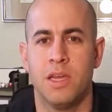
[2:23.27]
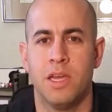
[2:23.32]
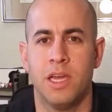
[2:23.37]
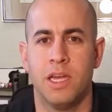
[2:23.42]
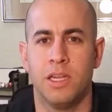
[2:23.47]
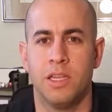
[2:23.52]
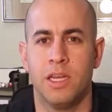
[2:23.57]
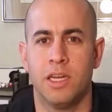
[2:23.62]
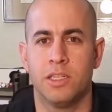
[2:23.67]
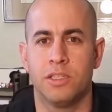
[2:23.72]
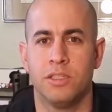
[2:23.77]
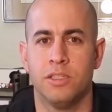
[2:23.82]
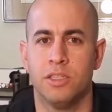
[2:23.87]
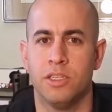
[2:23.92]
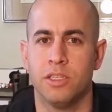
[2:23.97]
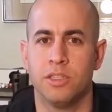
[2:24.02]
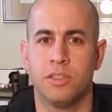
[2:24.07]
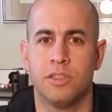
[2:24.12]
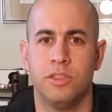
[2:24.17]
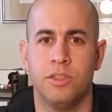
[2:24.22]
and that's
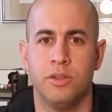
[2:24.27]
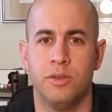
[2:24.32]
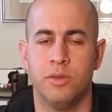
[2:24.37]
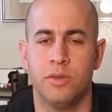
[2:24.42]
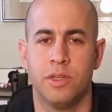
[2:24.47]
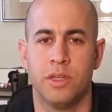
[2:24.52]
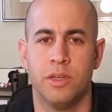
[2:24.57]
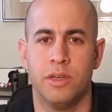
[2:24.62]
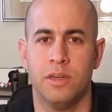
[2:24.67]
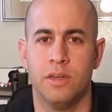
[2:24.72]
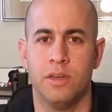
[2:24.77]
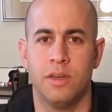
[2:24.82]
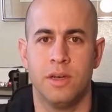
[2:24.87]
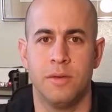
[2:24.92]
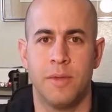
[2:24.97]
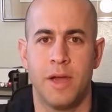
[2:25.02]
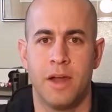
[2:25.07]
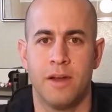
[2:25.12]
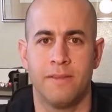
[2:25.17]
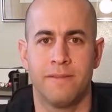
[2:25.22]
just due to
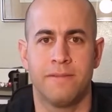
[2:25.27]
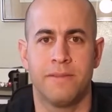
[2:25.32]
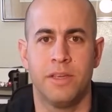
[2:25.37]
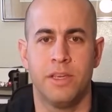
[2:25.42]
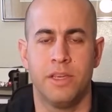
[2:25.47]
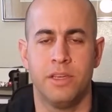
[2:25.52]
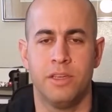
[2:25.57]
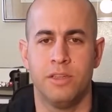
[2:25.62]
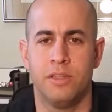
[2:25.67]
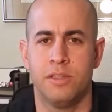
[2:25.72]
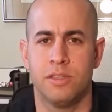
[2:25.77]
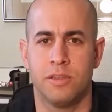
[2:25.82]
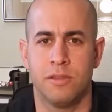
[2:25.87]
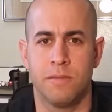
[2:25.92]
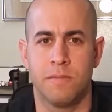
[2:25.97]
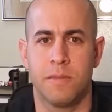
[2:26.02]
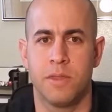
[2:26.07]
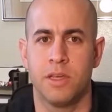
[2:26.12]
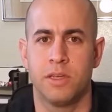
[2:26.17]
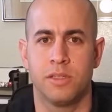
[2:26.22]
amount of fees
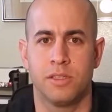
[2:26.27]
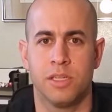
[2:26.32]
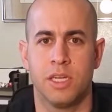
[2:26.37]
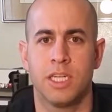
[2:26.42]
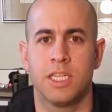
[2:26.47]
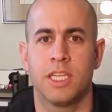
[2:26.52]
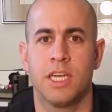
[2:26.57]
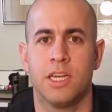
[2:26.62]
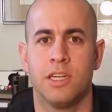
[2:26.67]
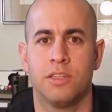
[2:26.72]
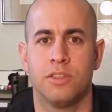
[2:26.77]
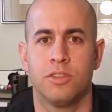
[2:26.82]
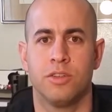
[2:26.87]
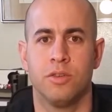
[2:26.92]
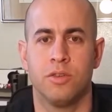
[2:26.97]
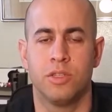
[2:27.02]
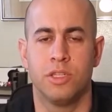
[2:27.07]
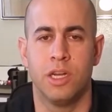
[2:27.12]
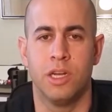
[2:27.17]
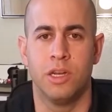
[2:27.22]
and things like that
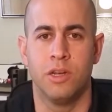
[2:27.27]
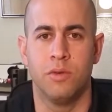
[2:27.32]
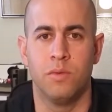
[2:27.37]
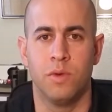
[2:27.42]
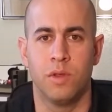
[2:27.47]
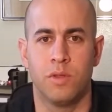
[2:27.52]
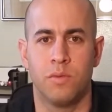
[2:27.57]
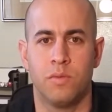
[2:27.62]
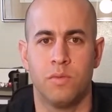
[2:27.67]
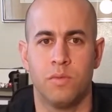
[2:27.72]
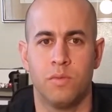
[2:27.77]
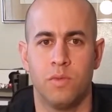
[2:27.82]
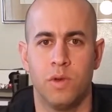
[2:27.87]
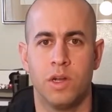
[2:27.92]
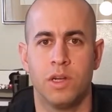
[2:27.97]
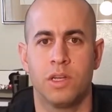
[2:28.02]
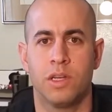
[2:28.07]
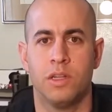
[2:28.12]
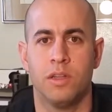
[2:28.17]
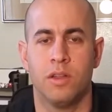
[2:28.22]
associated with
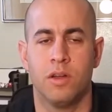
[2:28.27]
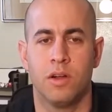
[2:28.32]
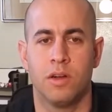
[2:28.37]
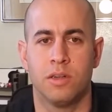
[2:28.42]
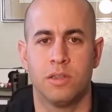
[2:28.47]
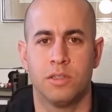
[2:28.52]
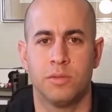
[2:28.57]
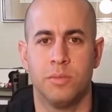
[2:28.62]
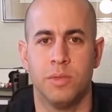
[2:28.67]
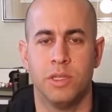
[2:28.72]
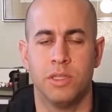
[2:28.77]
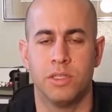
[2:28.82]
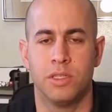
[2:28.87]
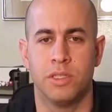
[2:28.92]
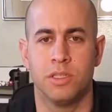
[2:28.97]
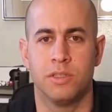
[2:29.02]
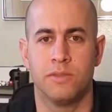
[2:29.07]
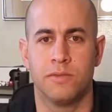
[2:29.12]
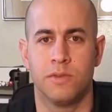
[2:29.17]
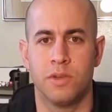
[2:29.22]
running a large
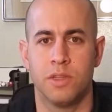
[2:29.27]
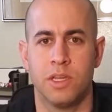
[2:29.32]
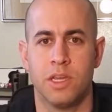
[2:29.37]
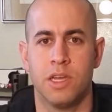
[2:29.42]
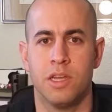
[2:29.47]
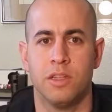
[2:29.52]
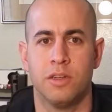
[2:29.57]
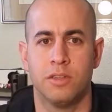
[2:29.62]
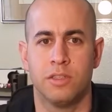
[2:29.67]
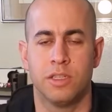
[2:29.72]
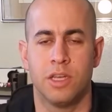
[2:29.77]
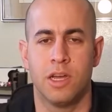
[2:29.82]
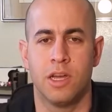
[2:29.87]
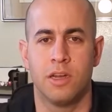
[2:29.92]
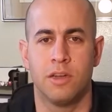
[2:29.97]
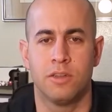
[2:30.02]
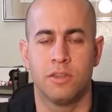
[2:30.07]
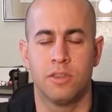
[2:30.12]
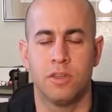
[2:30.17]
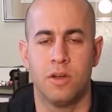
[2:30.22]
business for the other side.